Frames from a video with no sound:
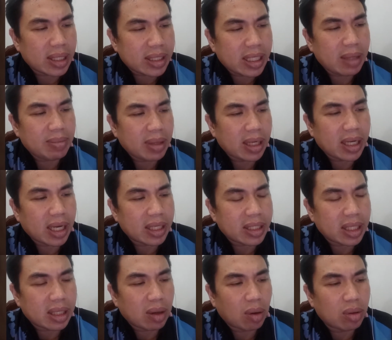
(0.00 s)
Steem
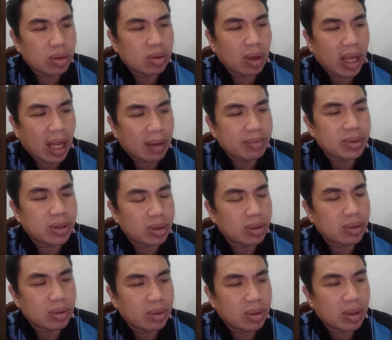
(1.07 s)
Delegation also helps
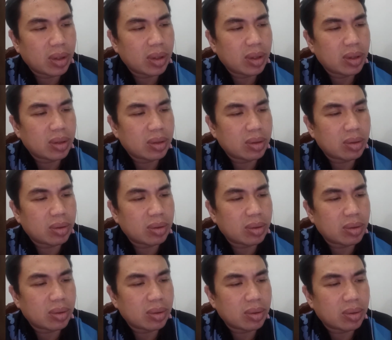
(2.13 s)
you
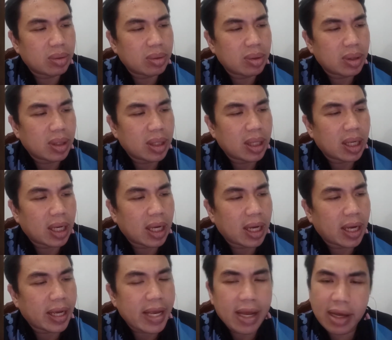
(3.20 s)
to
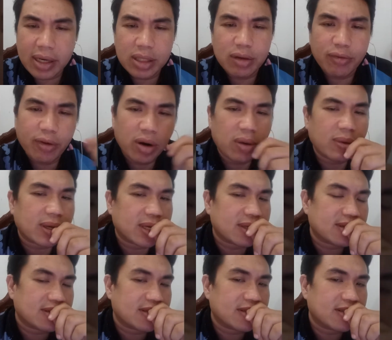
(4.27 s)
increase your follower.
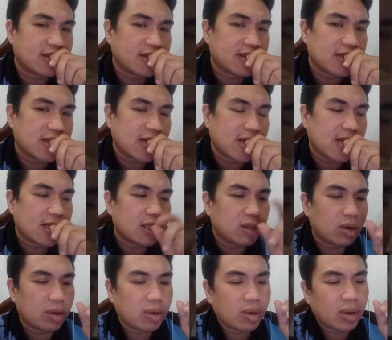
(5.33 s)

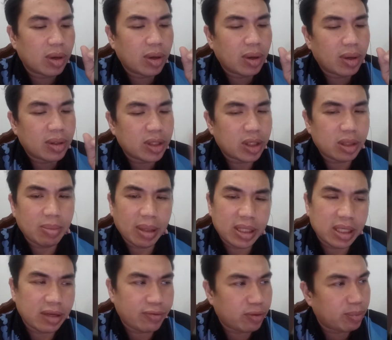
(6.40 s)
So just
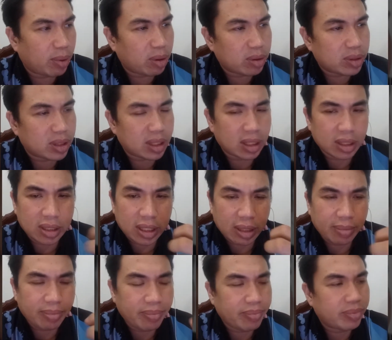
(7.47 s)
imagine if you borrow certain
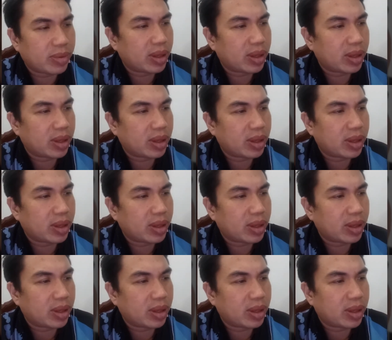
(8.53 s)
Steem,